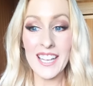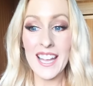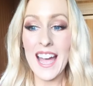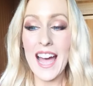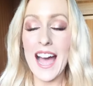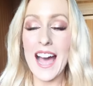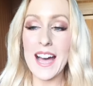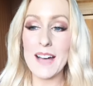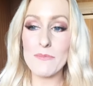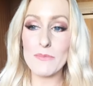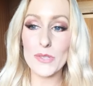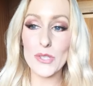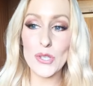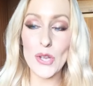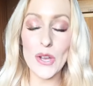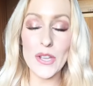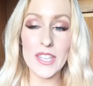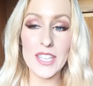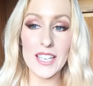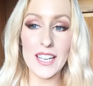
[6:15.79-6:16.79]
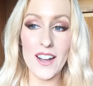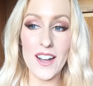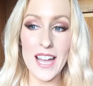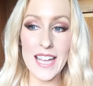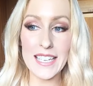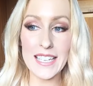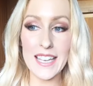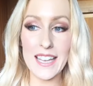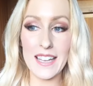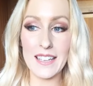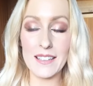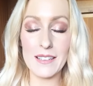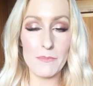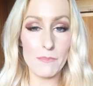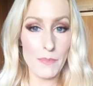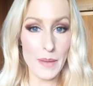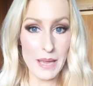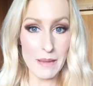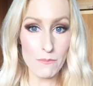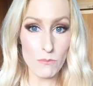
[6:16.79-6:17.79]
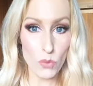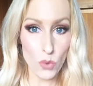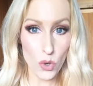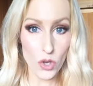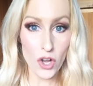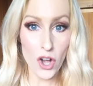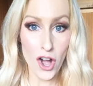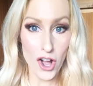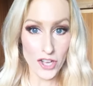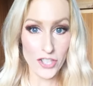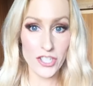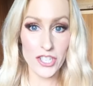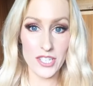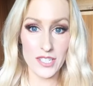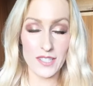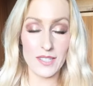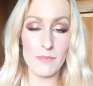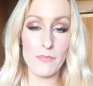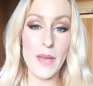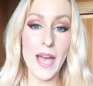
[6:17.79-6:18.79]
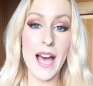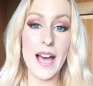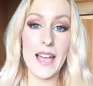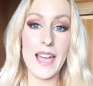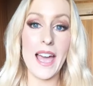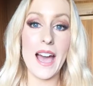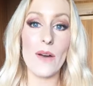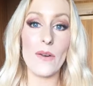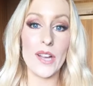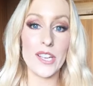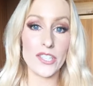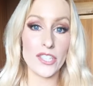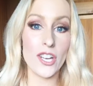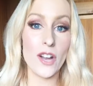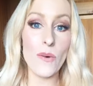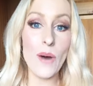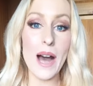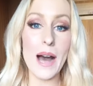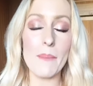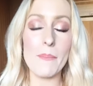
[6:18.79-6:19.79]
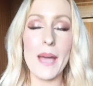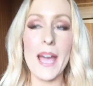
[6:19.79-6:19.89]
um, so that I can be more conscious about how I show up.